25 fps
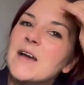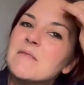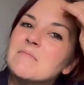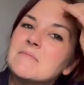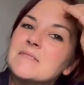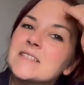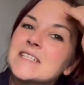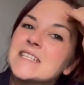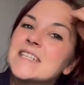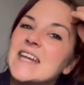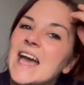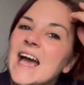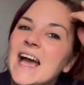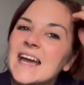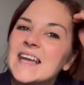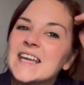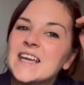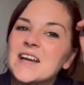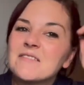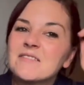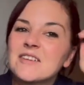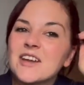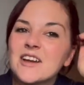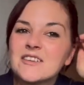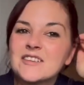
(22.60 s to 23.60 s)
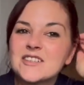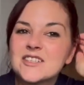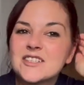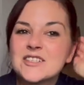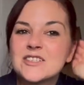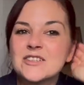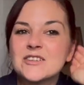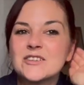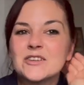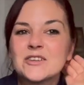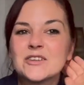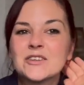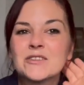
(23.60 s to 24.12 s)
Today I'm going to
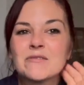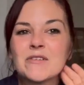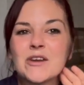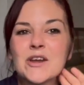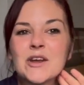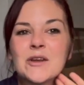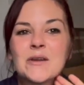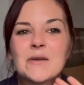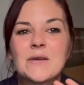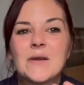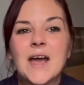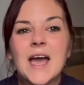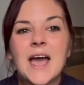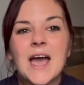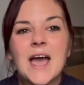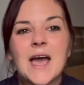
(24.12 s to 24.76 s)
talk through,